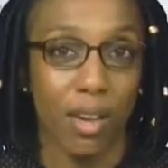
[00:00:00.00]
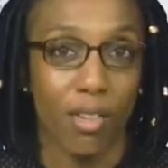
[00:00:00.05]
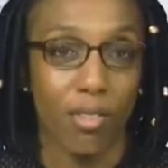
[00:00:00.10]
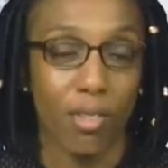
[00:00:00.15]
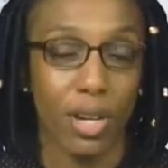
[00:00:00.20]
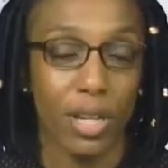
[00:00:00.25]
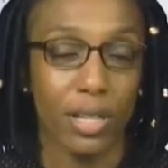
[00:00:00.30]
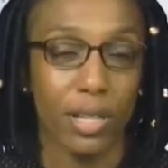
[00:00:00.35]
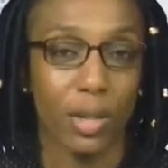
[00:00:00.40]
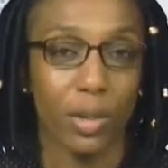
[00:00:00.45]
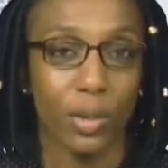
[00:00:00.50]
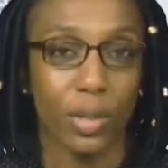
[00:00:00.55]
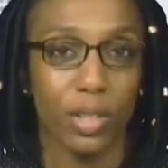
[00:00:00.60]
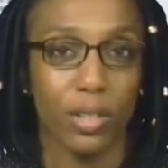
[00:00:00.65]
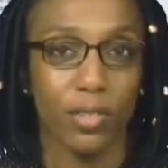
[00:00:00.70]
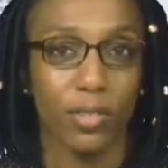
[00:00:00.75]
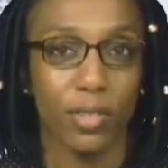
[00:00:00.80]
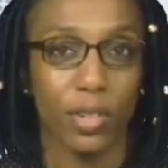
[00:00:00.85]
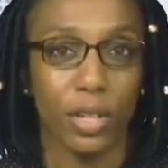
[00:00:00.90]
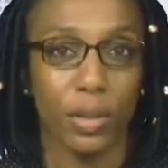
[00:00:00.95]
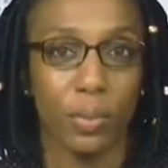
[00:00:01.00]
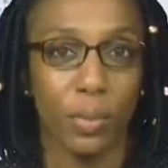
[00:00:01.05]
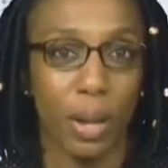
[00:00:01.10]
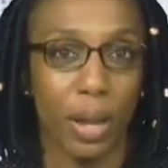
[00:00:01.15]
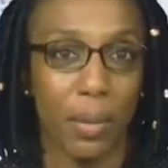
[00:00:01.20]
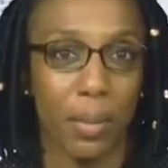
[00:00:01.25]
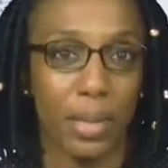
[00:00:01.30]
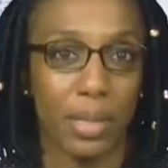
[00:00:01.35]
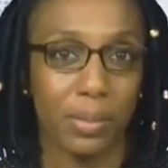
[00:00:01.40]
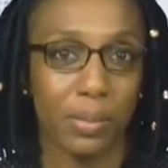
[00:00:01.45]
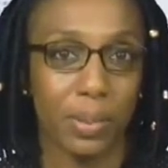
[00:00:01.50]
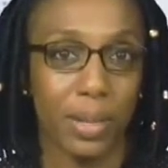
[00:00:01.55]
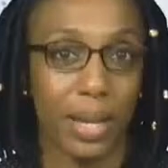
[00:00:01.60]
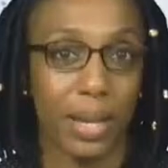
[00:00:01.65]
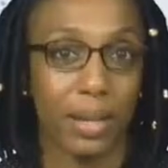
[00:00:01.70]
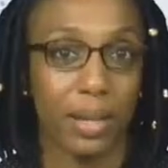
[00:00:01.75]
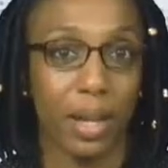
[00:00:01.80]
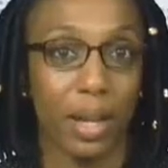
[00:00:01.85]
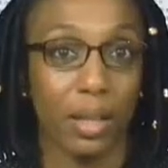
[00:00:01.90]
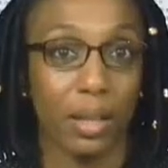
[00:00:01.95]
Right now, the deferred payment
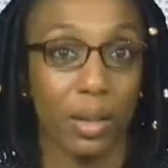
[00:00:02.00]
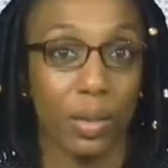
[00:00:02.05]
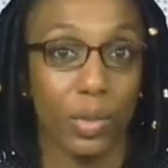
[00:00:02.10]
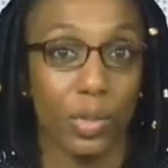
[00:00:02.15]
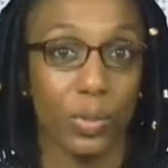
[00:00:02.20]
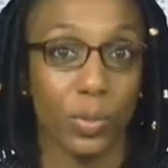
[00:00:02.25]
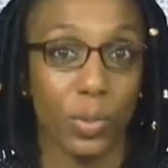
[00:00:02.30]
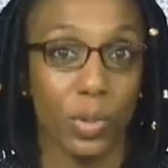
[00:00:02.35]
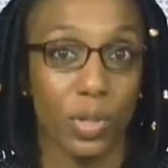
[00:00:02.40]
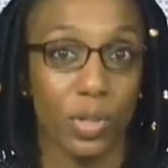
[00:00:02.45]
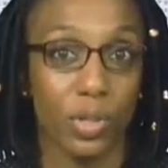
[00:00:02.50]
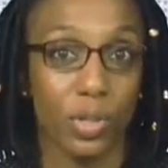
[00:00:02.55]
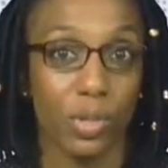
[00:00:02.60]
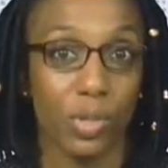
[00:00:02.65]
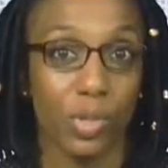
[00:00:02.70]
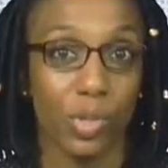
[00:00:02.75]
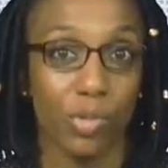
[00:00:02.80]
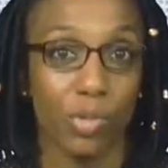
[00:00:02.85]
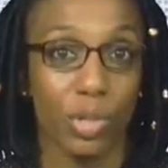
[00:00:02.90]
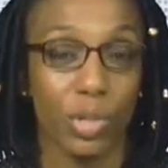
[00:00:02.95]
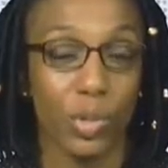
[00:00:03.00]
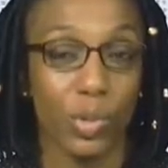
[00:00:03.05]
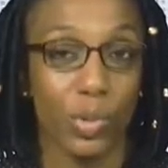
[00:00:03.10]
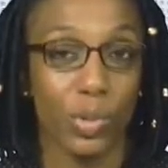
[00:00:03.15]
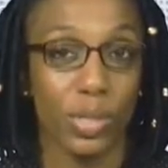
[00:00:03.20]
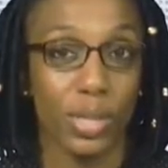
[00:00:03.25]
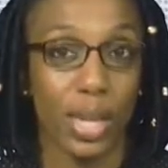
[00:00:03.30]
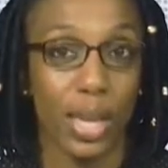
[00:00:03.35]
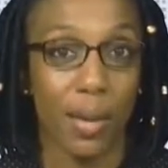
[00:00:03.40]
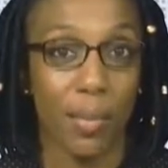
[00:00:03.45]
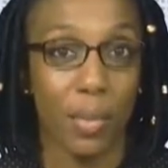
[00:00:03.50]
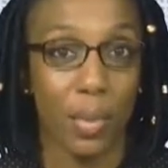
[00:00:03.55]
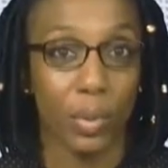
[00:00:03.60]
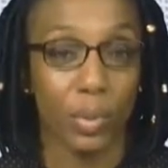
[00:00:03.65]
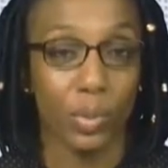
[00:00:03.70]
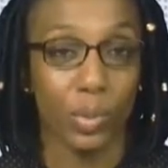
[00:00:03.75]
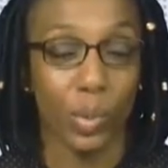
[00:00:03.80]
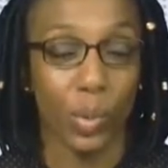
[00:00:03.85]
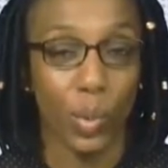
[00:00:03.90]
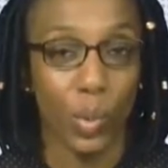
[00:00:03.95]
plan allows persons to reduce the
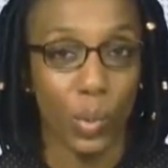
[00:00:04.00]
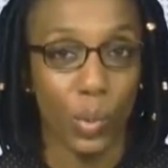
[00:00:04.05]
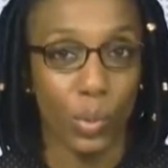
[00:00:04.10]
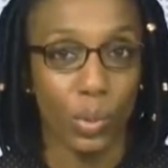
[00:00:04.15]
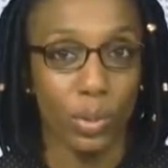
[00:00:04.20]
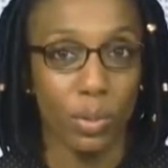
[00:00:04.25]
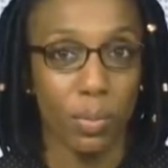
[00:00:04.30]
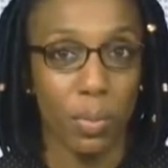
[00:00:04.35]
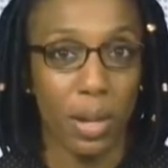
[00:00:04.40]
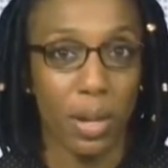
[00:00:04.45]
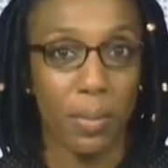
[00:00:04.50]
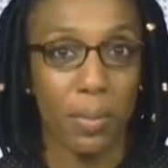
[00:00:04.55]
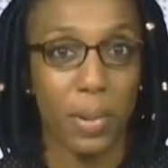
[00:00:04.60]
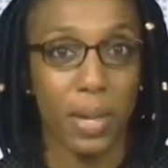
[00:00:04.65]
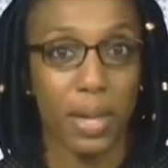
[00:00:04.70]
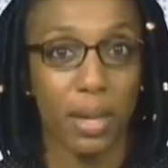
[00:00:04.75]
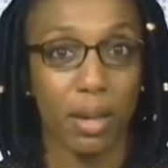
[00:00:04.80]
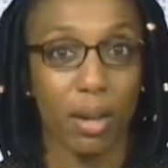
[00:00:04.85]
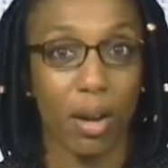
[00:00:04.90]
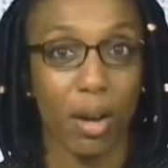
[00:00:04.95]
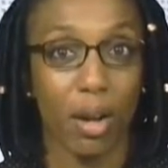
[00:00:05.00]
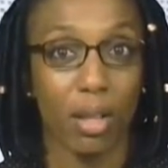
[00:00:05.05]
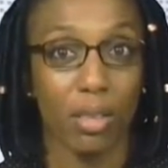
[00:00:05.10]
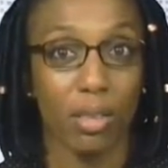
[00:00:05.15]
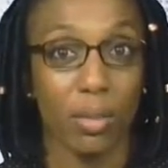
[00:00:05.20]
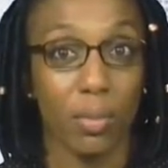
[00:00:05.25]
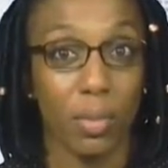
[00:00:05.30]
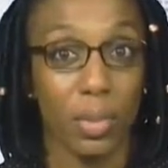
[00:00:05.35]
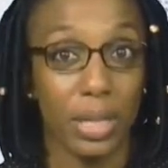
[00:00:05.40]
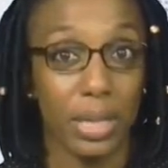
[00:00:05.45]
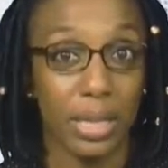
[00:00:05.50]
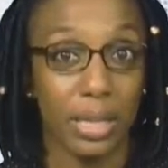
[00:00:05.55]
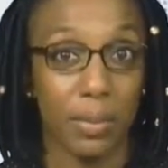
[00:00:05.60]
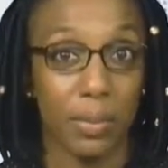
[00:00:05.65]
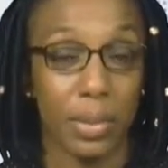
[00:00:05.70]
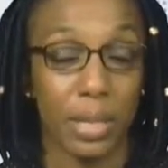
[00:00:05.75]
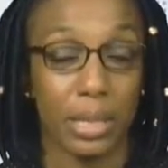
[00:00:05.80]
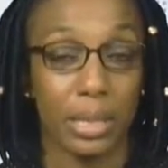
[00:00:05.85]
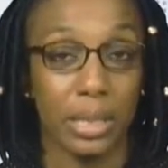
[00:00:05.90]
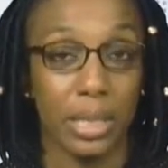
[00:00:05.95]
amount owed by paying on the monthly
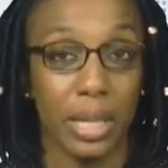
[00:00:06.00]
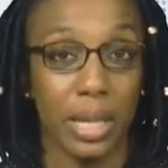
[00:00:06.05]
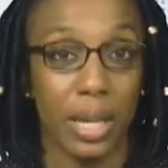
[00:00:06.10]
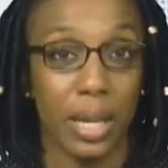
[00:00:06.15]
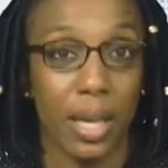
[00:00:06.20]
bill